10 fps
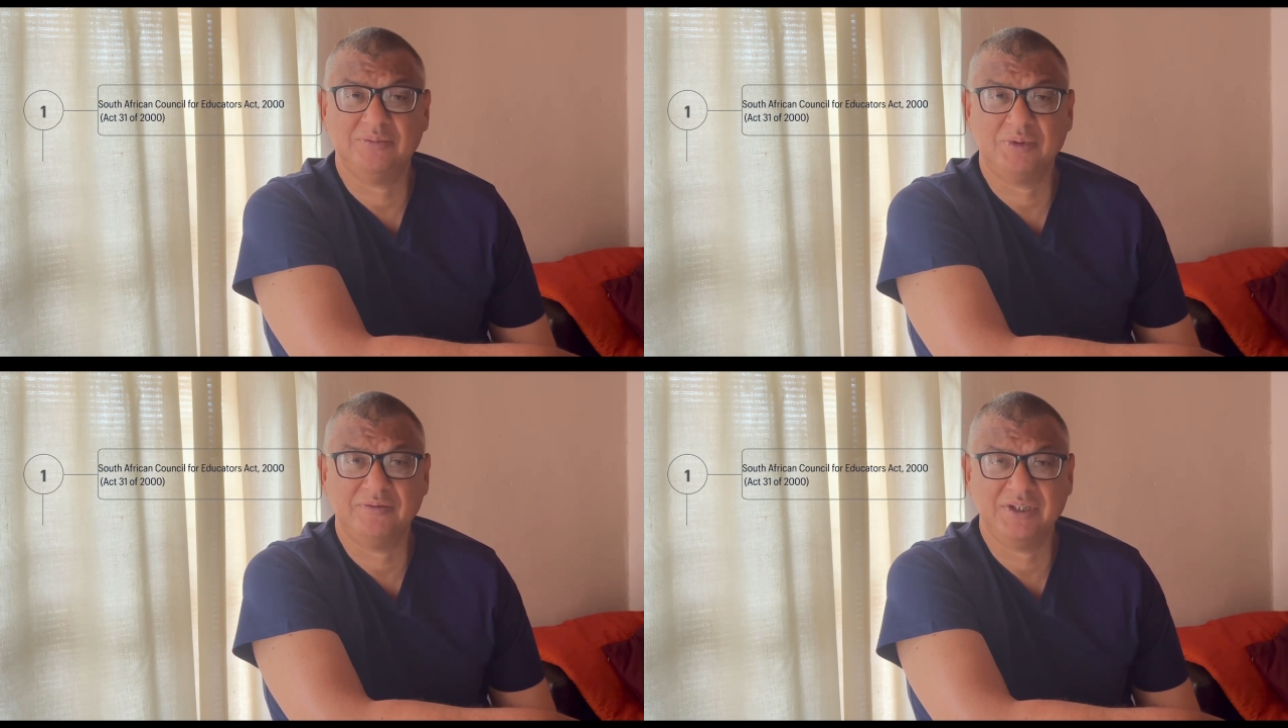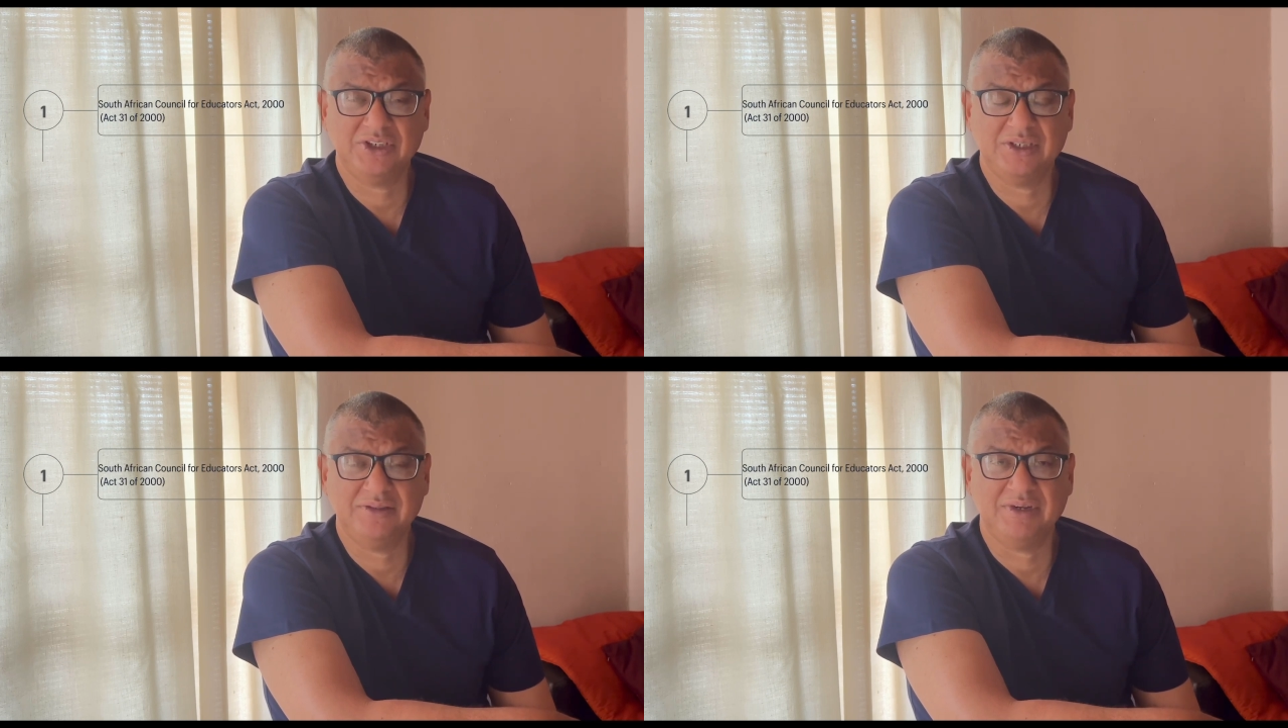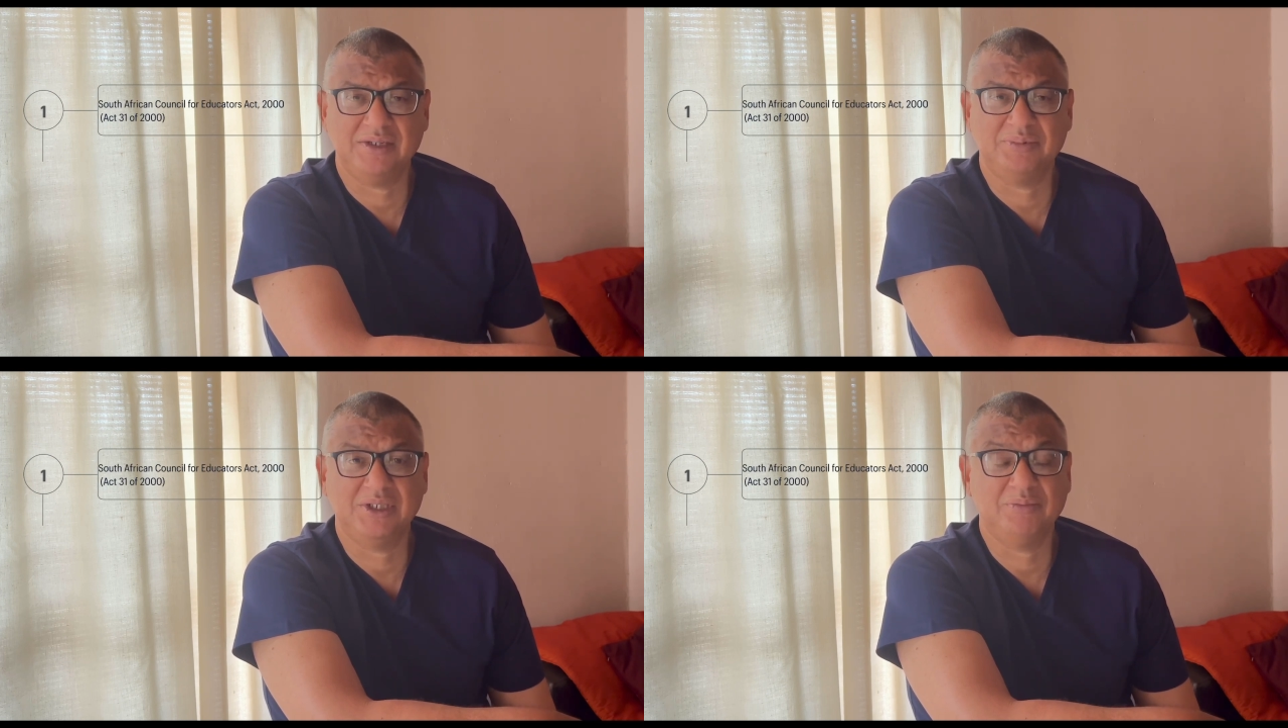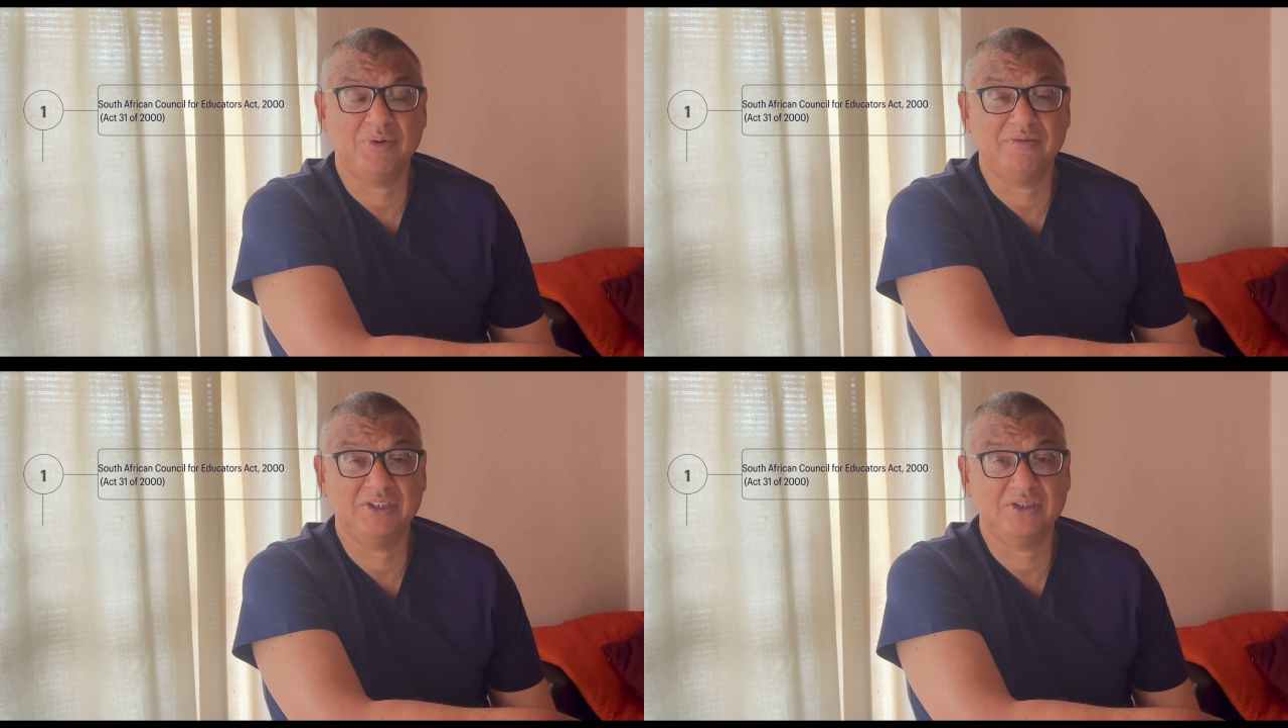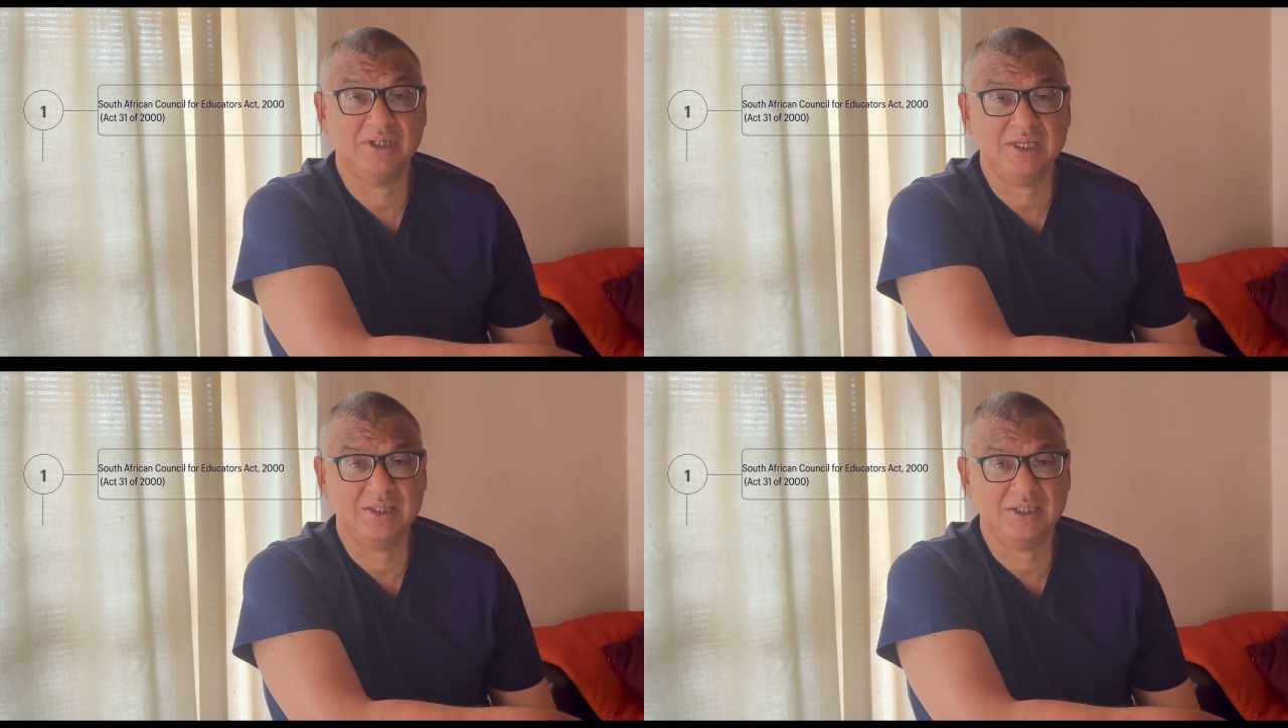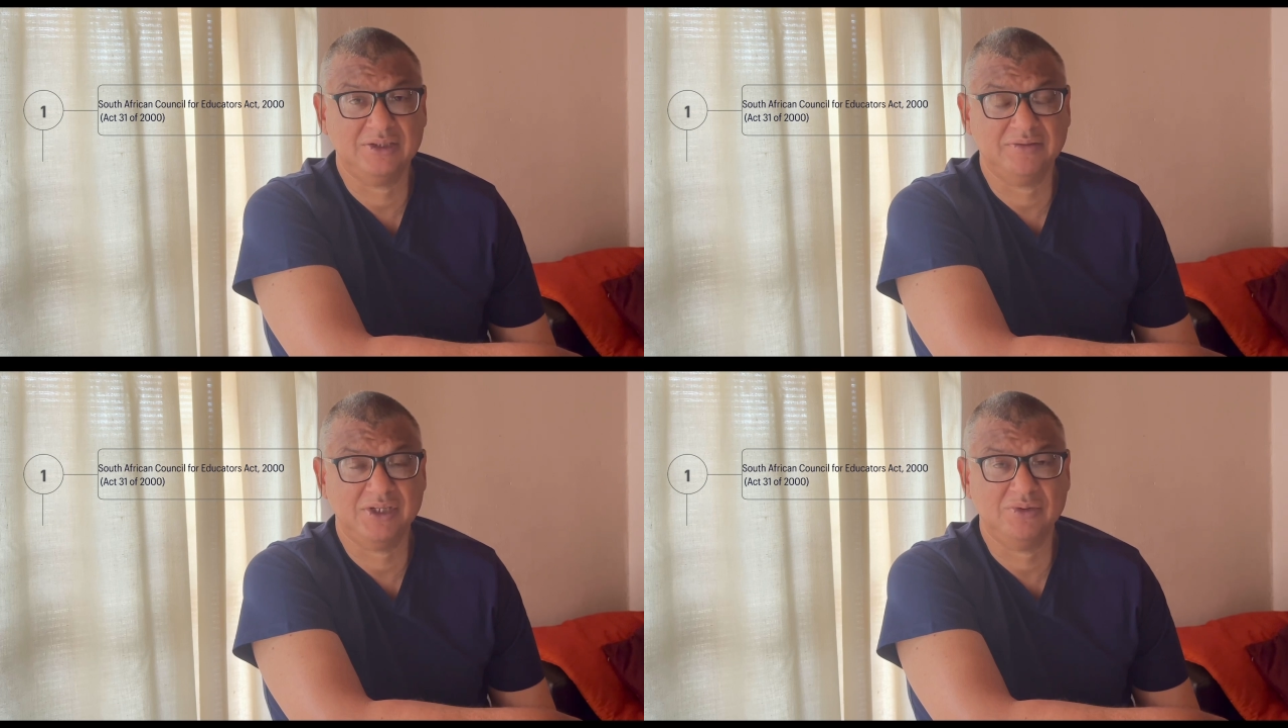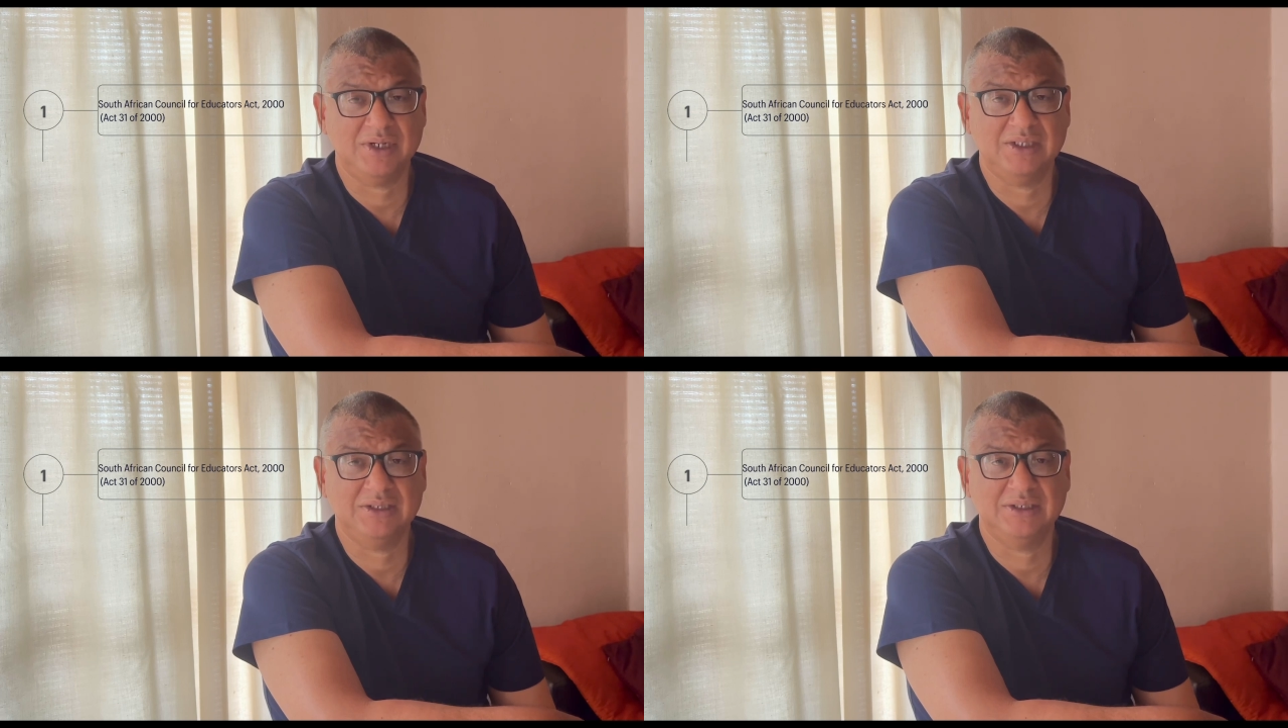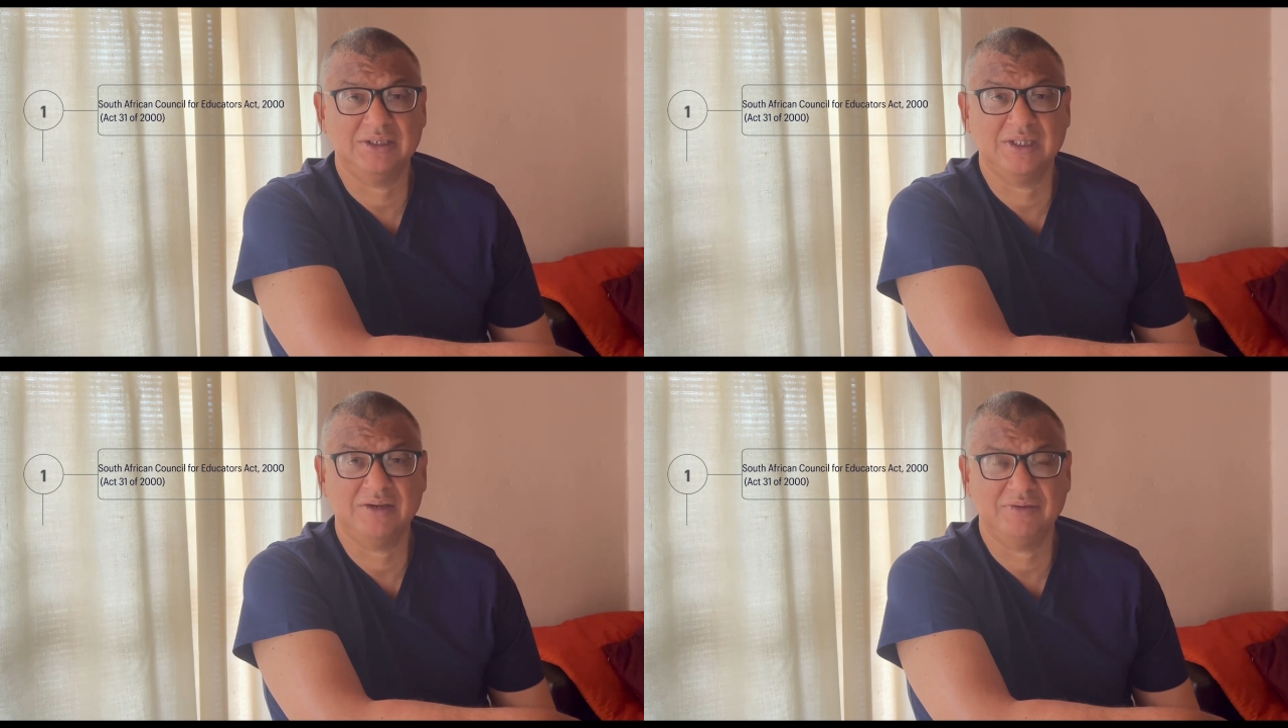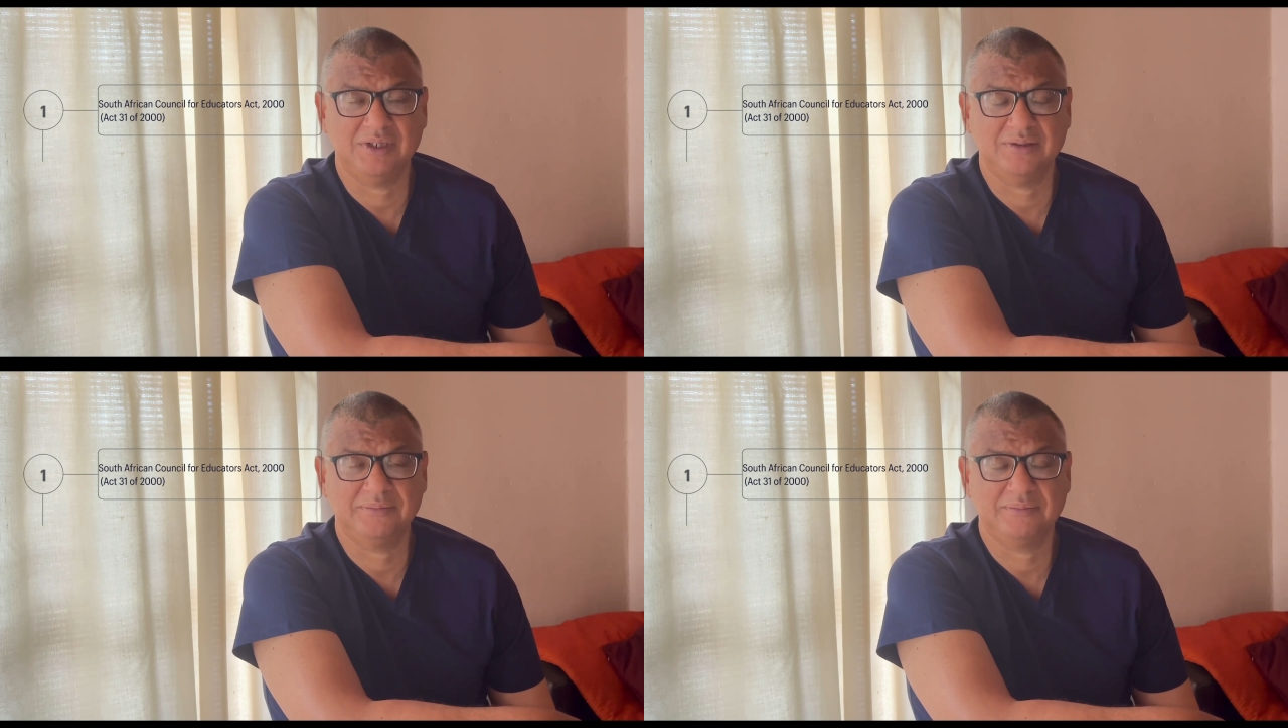professional development and professional ethics of educators in South Africa.